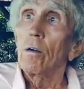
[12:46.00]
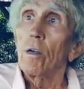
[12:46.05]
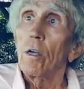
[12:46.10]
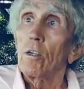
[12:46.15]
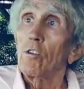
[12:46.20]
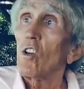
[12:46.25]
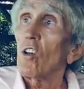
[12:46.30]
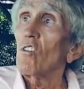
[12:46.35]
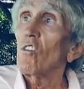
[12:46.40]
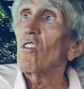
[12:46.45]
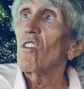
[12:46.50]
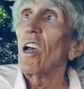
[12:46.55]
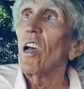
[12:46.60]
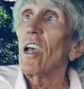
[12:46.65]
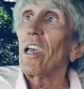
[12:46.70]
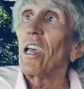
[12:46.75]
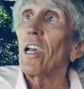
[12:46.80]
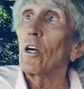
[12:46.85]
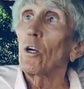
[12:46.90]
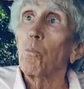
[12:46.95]
just
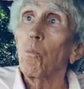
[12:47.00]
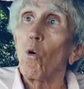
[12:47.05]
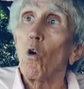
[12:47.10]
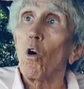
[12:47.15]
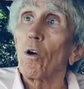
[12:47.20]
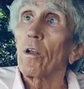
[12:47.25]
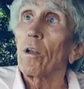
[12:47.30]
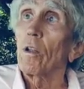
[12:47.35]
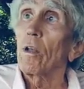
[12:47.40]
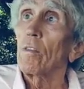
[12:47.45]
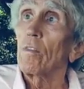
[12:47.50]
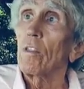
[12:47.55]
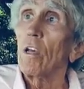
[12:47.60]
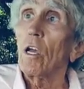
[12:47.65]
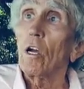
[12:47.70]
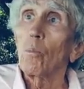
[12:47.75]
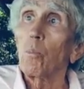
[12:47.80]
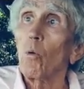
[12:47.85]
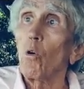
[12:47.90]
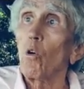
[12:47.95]
the airborne. The
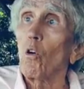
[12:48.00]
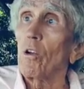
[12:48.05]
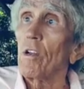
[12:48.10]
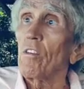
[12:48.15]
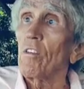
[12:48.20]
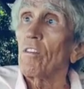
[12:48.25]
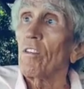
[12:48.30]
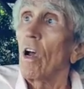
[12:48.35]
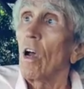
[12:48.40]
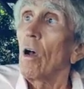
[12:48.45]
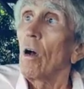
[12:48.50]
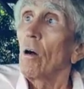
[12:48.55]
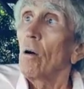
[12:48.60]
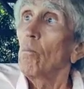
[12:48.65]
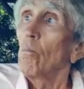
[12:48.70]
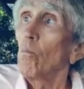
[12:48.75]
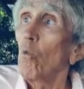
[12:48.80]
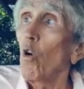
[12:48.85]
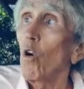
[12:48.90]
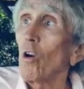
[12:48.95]
airborne is
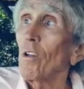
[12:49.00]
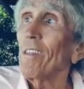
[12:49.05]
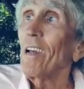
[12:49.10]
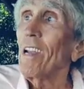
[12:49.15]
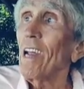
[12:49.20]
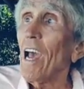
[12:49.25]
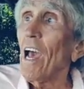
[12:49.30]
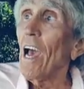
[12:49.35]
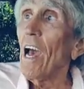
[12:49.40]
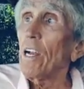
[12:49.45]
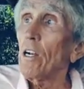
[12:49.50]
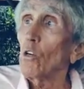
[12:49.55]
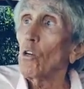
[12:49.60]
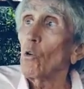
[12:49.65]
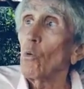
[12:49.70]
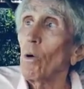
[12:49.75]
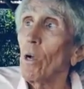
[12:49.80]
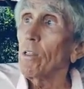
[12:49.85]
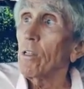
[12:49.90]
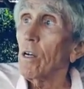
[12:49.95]
more than
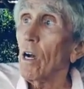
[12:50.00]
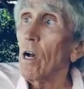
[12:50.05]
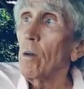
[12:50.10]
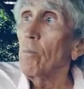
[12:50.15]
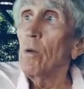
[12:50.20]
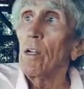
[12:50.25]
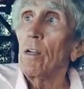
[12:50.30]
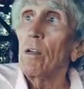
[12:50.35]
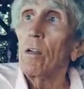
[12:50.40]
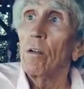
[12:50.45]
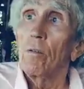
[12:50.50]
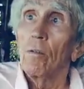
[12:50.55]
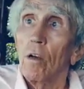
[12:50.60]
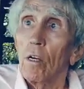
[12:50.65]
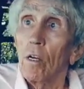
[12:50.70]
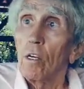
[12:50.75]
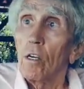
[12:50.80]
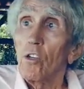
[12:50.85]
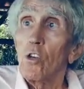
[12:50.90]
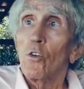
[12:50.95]
adequate. I've been
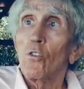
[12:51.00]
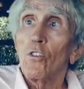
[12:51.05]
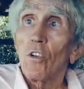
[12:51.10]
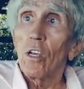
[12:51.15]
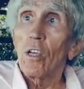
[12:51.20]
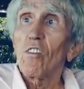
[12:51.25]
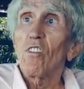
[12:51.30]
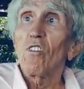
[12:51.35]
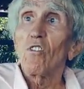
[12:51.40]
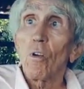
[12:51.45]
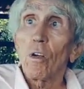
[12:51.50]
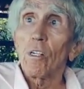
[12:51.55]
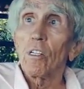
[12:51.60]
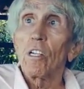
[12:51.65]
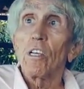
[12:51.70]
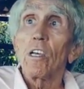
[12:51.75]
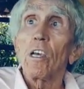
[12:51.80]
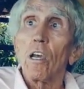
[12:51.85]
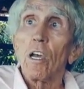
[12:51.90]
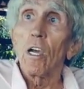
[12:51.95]
using
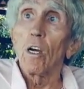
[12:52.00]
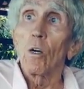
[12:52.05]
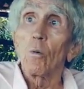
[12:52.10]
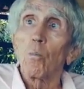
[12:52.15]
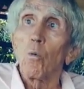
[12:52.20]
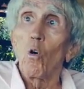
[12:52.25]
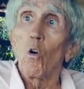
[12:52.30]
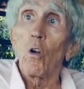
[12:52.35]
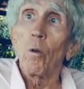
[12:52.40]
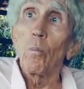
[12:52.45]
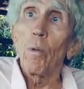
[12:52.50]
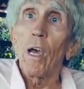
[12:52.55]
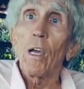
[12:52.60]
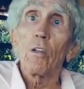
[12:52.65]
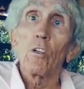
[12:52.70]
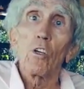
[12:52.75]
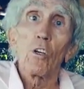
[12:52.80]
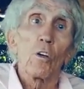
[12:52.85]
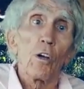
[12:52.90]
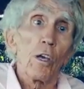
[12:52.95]
strictly airborne
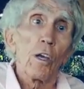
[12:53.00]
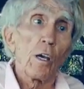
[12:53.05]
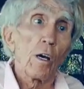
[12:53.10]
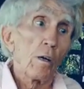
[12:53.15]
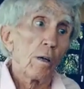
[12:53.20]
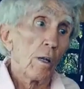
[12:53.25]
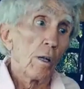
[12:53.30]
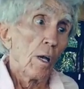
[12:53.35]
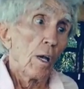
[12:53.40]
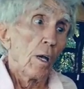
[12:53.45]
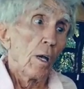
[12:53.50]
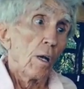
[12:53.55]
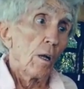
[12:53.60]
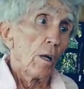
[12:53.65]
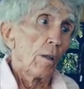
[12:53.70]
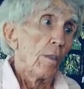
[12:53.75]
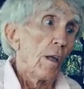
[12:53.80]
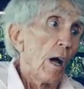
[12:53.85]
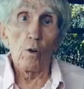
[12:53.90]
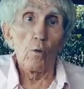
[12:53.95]
bacteria.
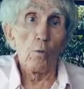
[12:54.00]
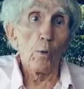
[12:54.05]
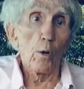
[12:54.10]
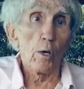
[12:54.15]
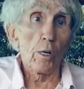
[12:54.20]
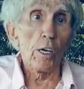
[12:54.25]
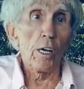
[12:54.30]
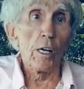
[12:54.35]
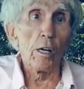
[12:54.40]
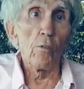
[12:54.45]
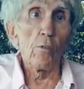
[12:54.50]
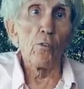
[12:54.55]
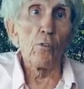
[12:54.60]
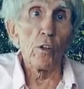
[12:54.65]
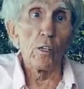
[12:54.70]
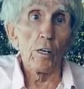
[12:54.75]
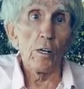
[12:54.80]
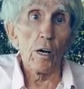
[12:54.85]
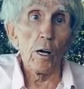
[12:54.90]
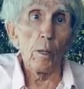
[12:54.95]
Now, so we're going to
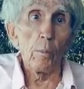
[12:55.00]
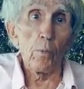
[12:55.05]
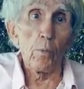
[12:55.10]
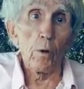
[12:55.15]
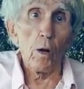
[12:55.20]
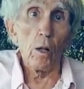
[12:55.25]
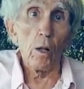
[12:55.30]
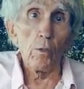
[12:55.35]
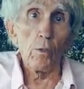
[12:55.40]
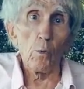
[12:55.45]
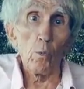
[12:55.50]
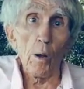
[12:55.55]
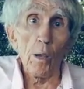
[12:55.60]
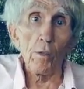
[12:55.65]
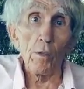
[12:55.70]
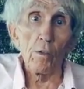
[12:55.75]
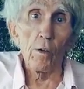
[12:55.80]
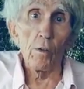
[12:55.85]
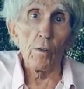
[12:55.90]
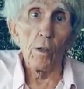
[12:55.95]
fill it up all the way
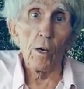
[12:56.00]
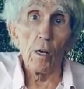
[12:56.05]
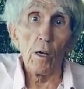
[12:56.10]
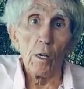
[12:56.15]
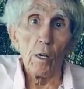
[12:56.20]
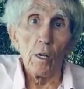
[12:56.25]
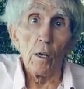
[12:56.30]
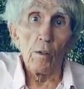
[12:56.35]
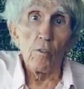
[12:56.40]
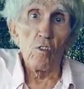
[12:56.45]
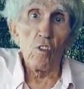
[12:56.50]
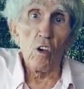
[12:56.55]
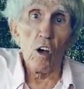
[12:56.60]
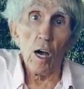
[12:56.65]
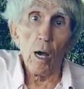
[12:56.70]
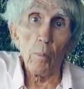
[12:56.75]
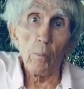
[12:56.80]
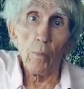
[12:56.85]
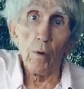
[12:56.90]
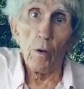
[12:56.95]
to the
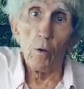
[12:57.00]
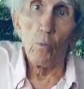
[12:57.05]
top